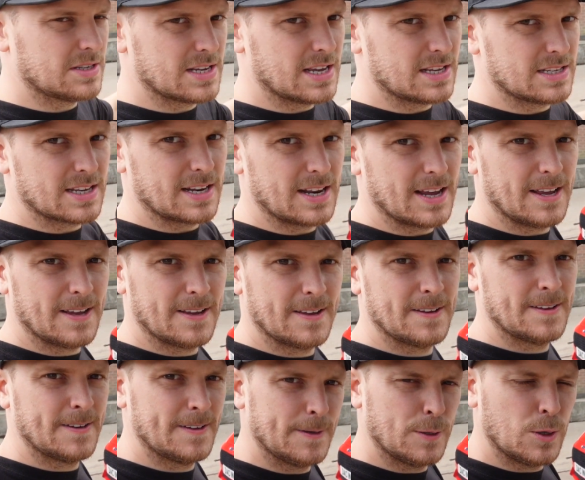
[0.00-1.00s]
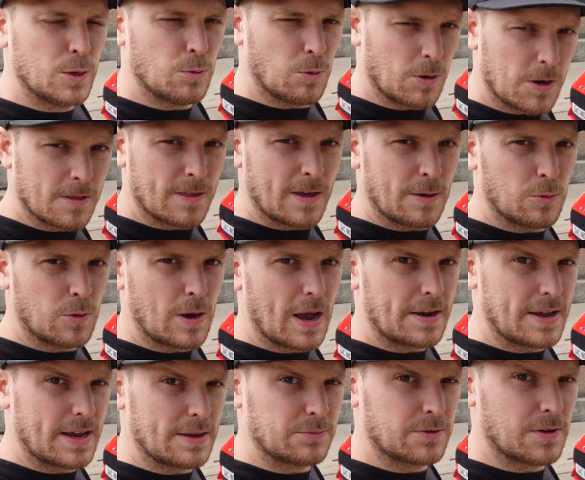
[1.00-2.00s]
seats in it. What do you think we'll get
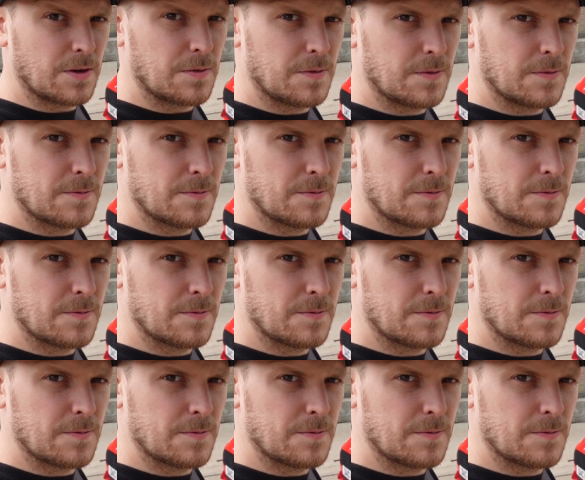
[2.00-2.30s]
down to?